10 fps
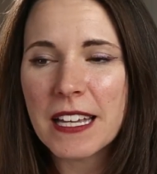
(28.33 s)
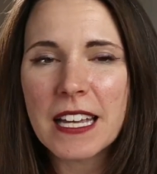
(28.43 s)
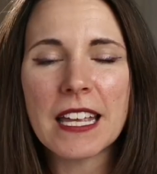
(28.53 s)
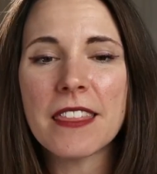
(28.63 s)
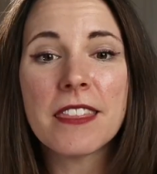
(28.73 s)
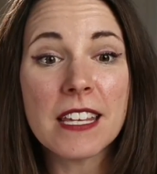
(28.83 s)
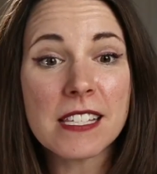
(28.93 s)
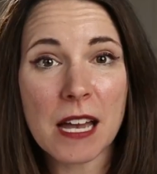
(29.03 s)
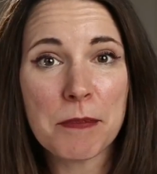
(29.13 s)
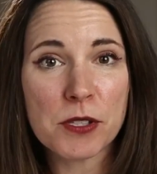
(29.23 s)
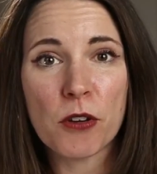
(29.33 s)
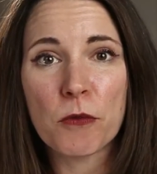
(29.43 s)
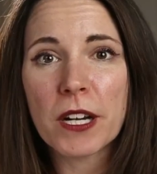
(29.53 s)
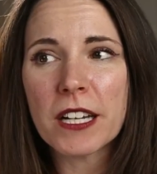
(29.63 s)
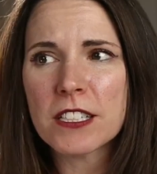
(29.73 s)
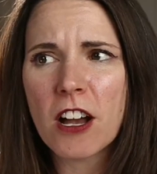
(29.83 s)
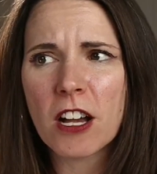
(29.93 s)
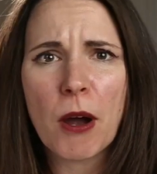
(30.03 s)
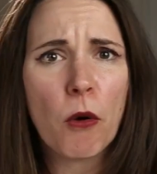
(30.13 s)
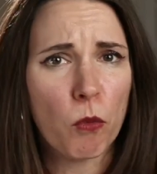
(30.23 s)
In this episode, we're going to talk
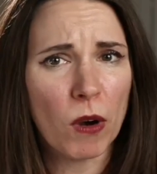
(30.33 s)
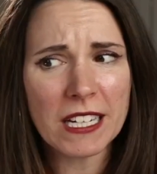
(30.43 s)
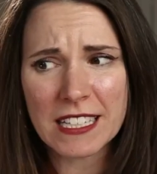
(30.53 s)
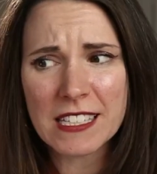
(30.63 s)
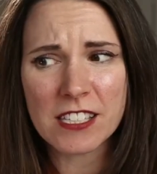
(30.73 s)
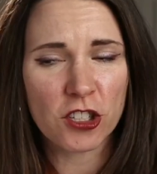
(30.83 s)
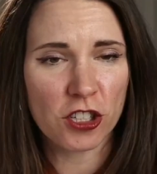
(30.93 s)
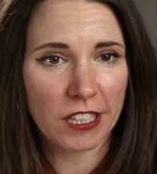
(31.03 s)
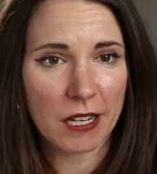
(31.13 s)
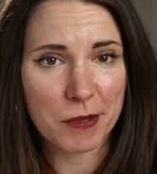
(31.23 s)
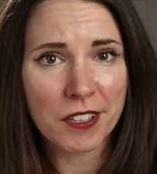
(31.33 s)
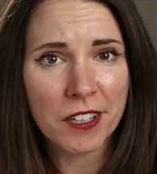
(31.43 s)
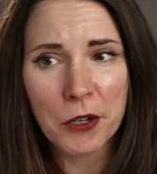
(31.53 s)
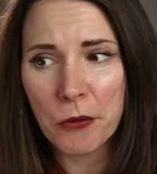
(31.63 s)
about what is digital labor,